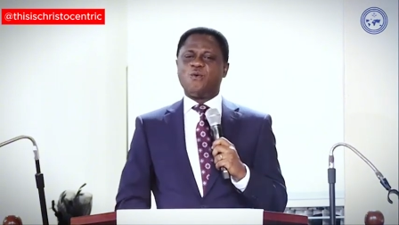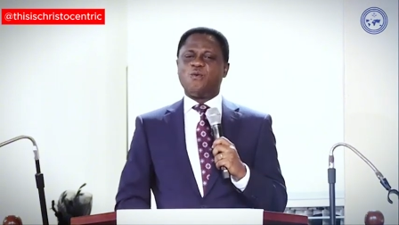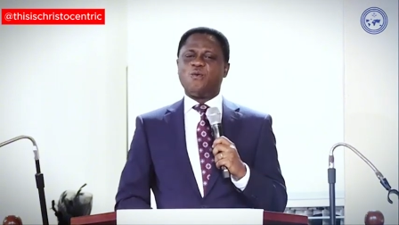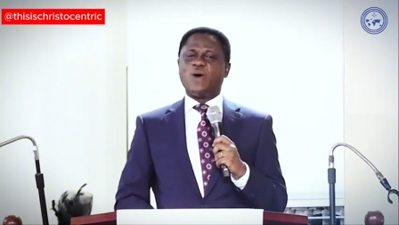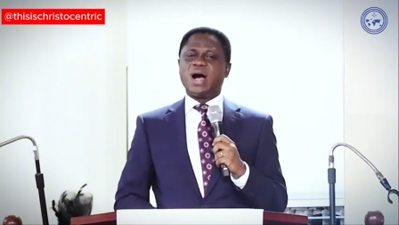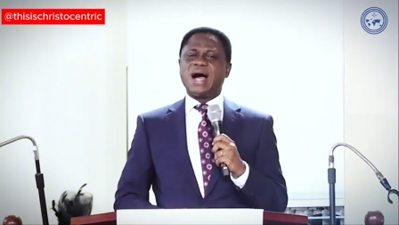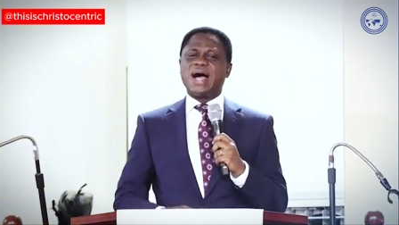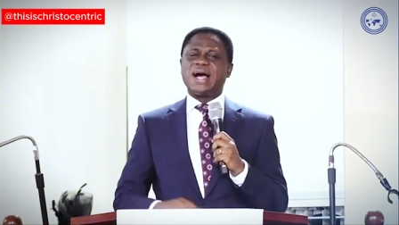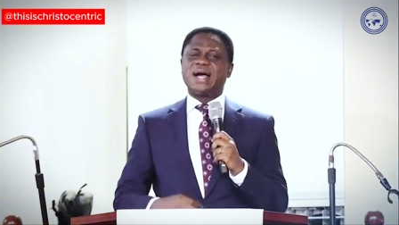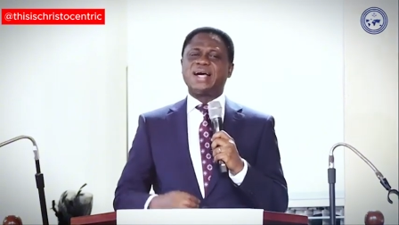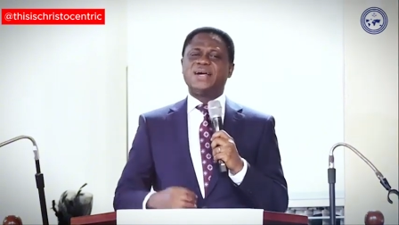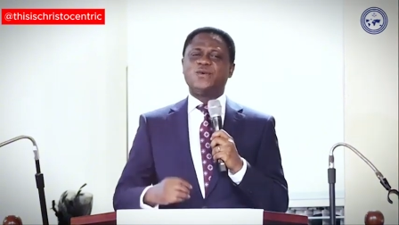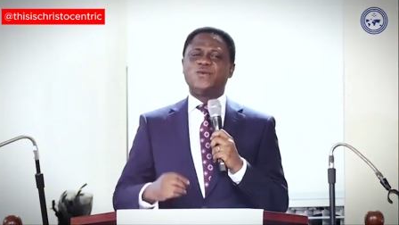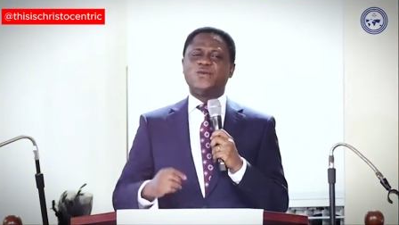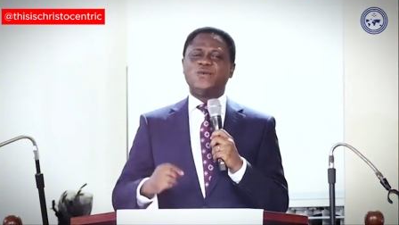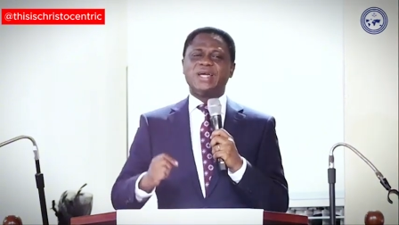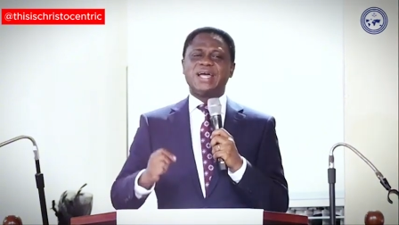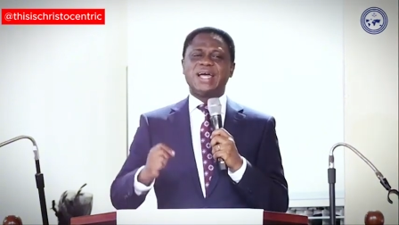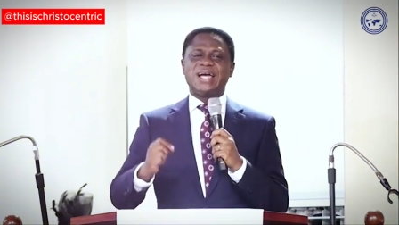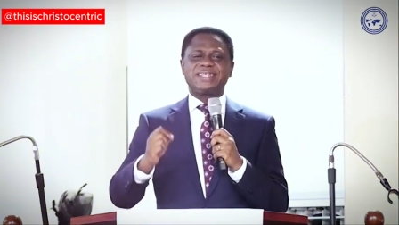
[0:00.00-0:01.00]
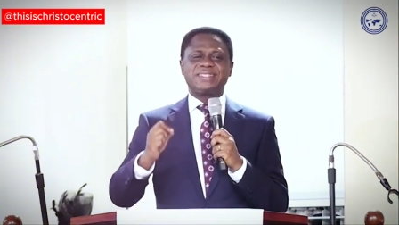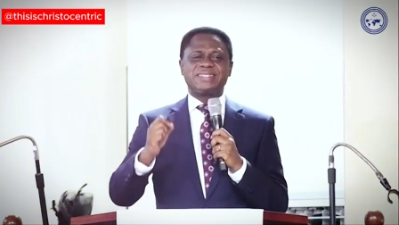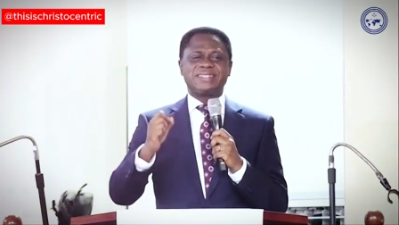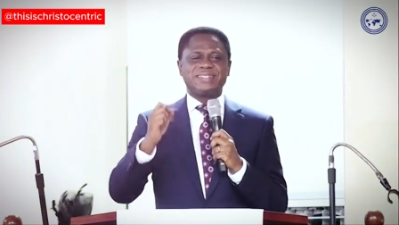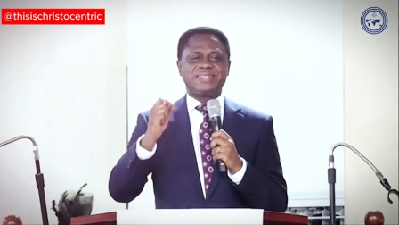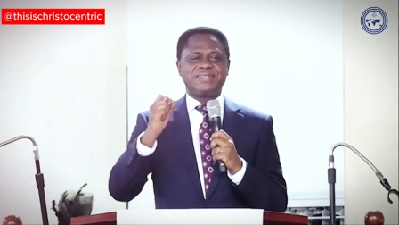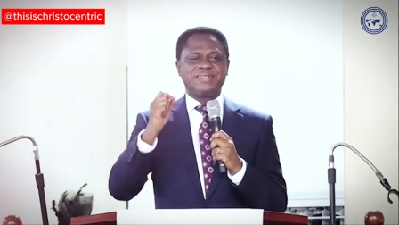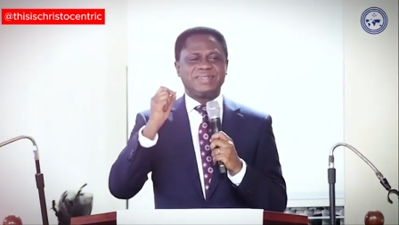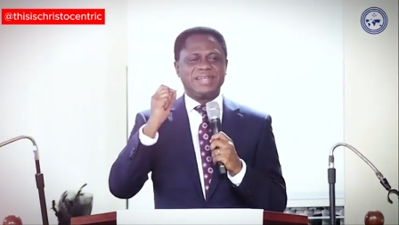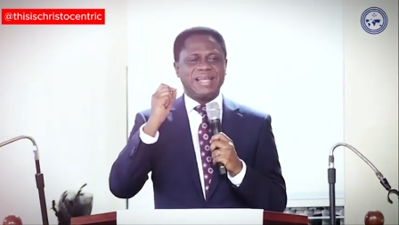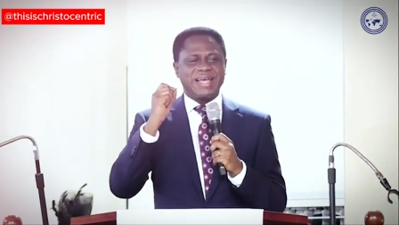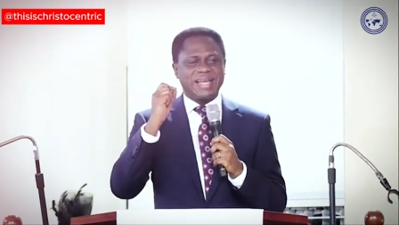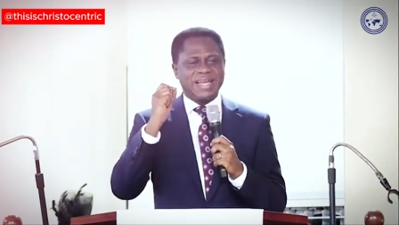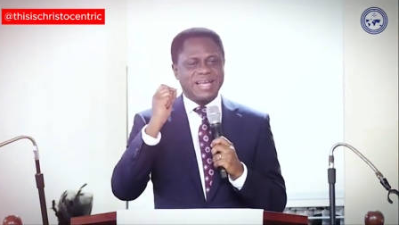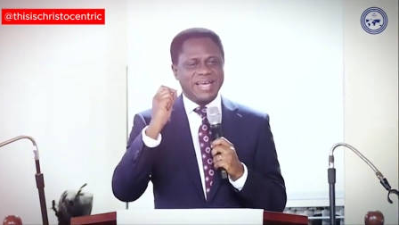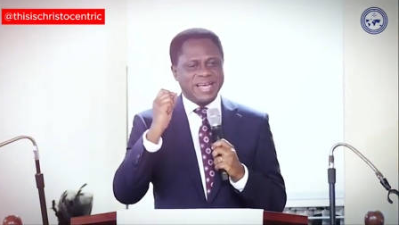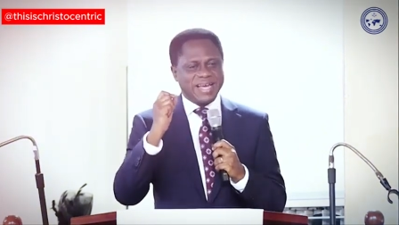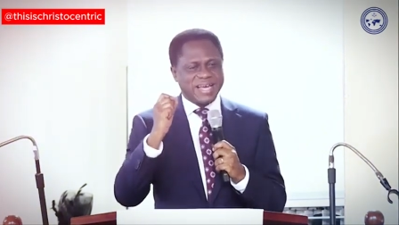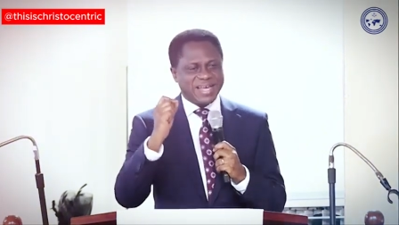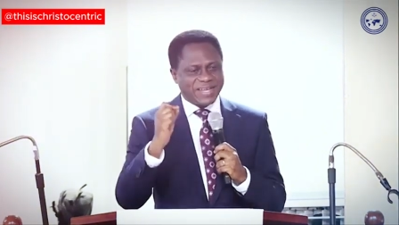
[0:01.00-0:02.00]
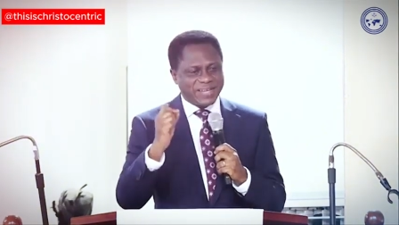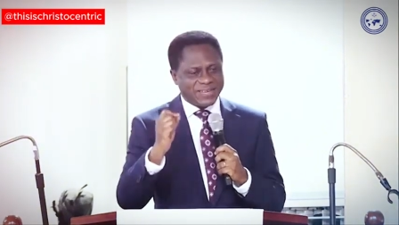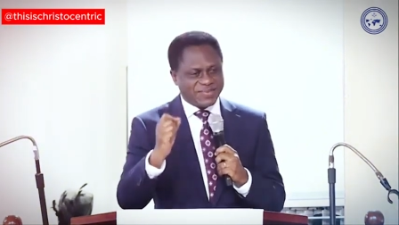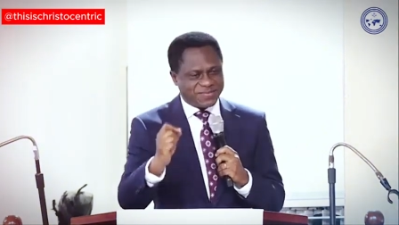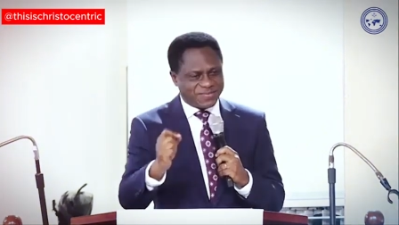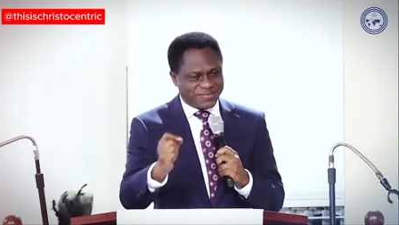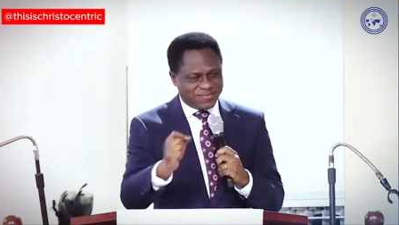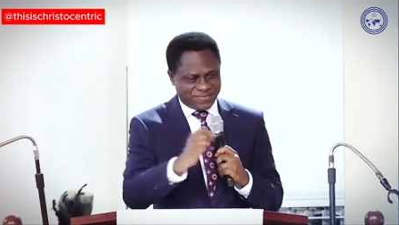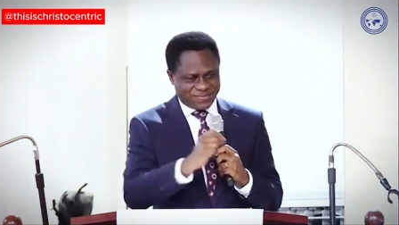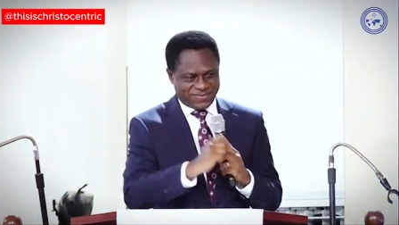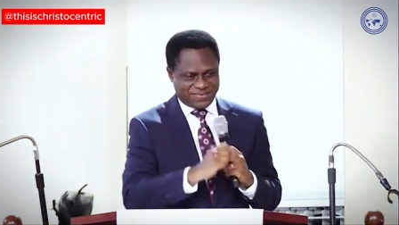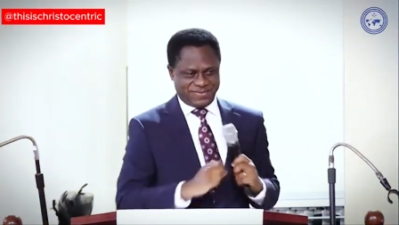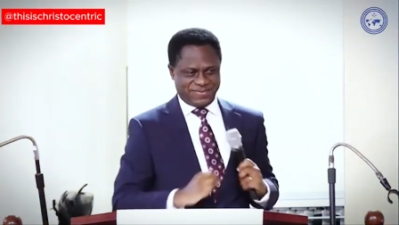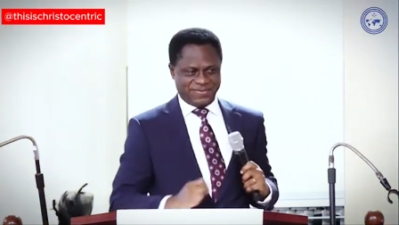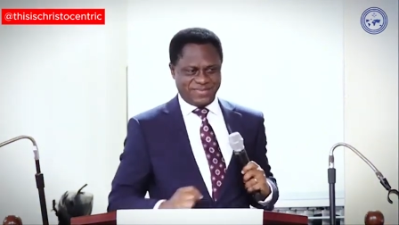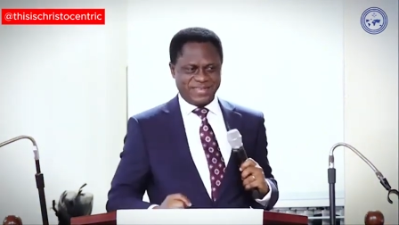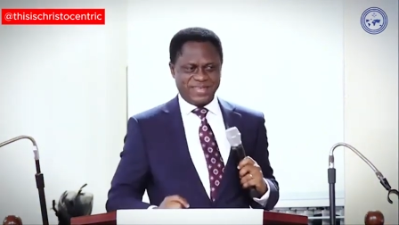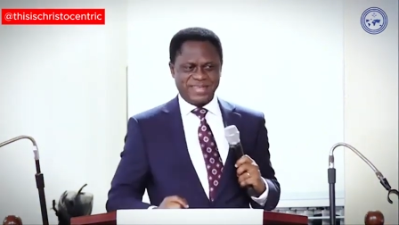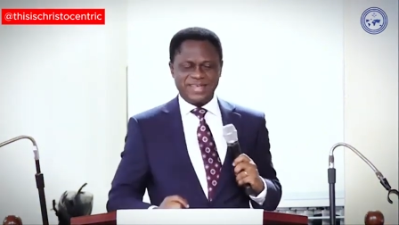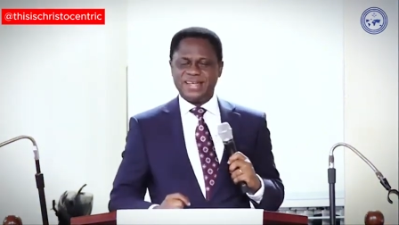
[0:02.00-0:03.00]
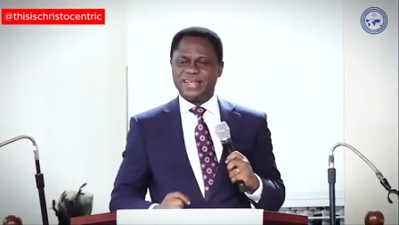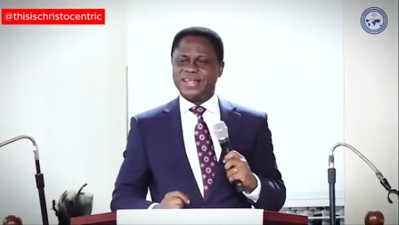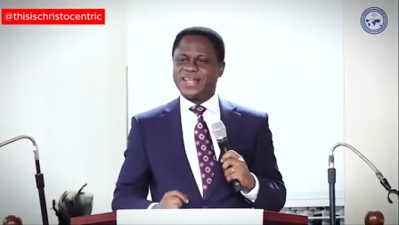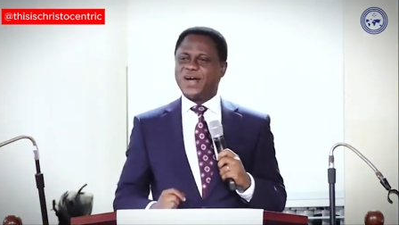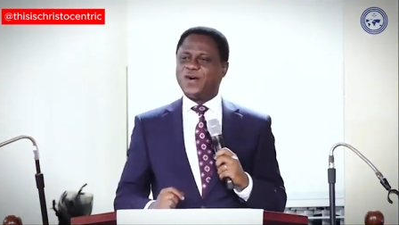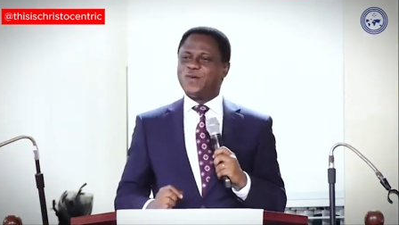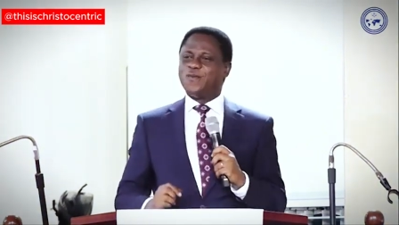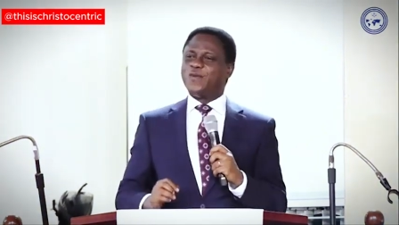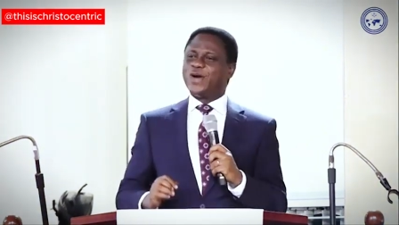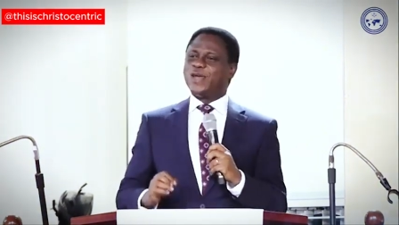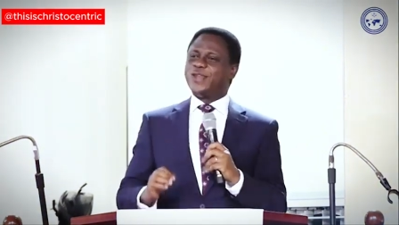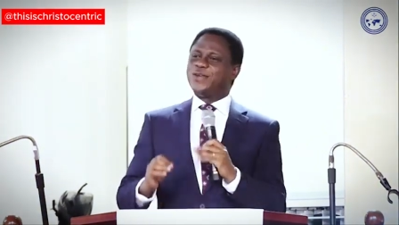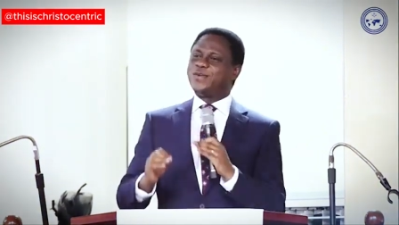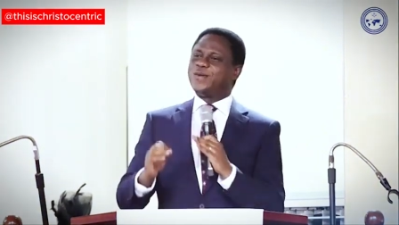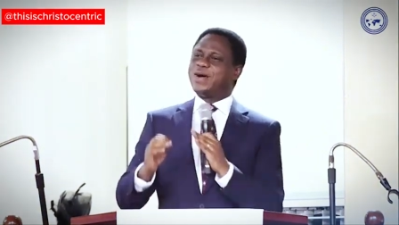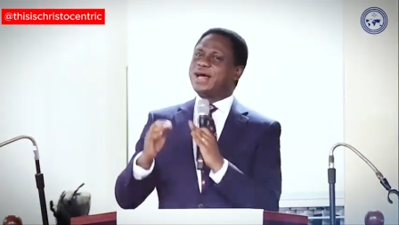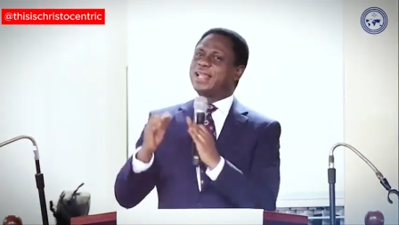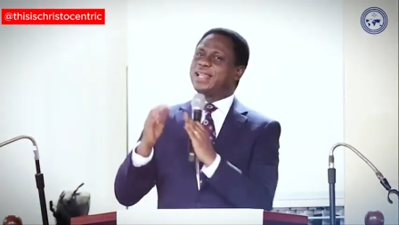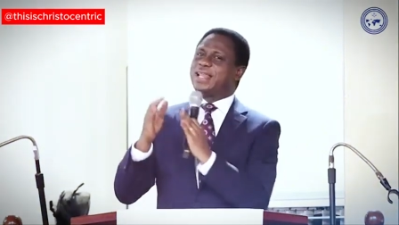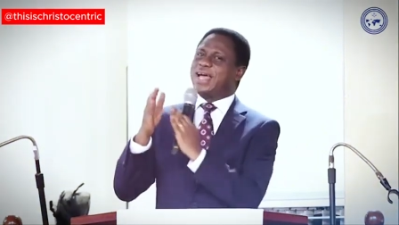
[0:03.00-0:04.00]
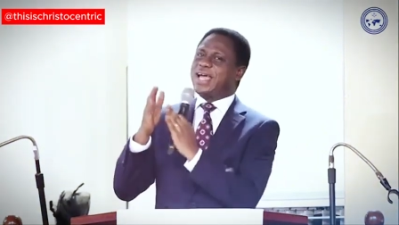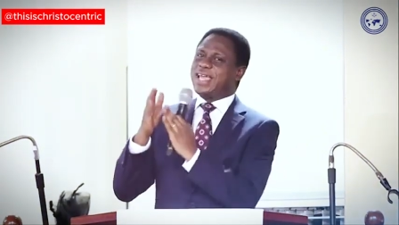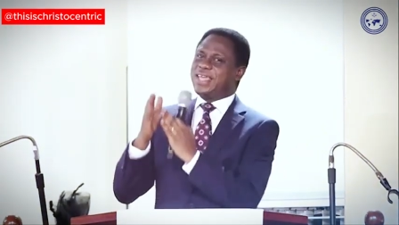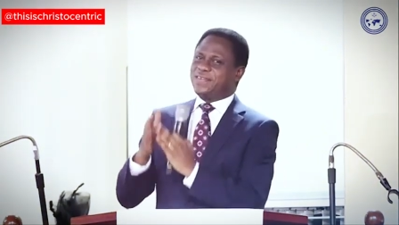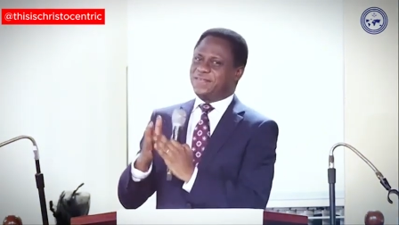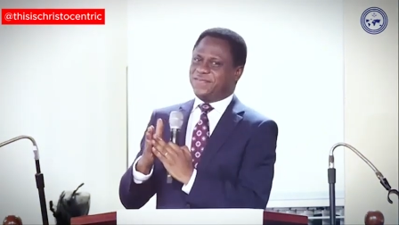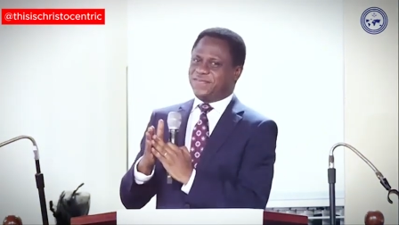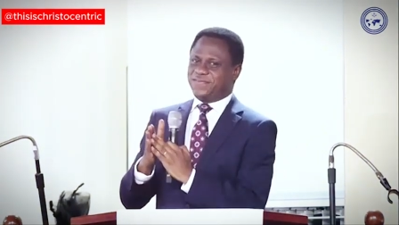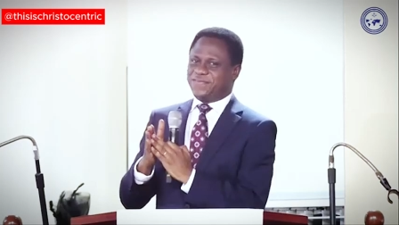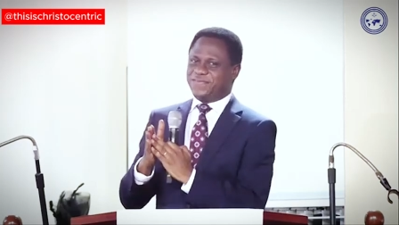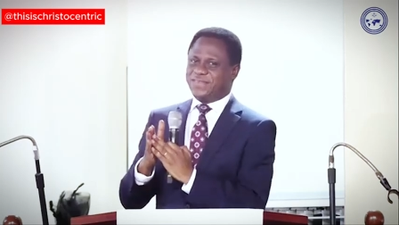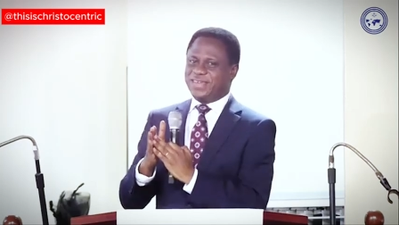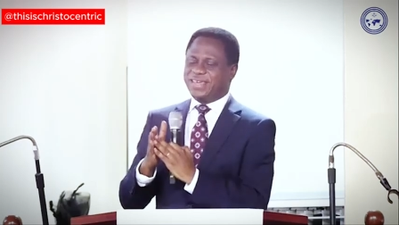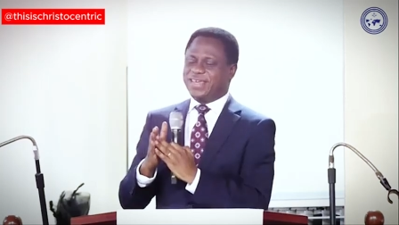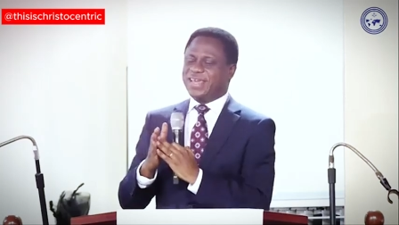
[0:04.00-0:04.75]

while we are still alive. Now, when you are alive